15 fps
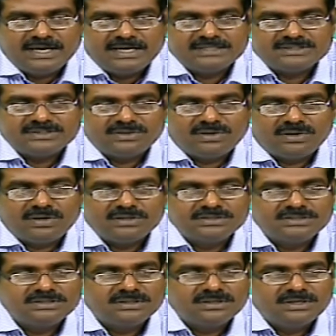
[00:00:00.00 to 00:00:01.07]
has
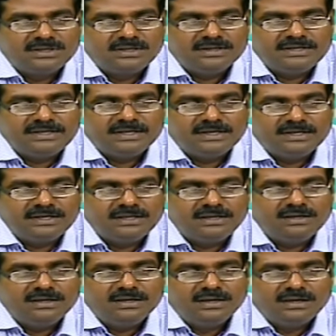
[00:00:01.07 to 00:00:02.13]
lost
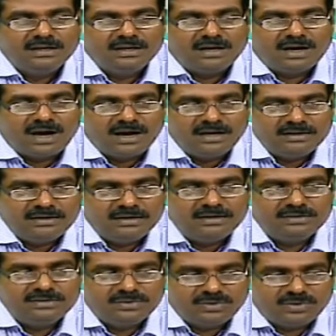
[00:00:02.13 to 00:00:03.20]
nearly
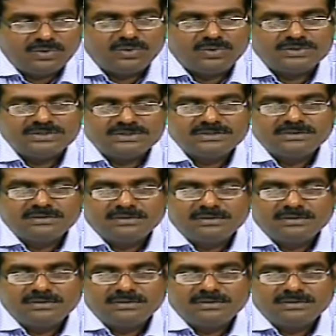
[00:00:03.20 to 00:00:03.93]
100 crores,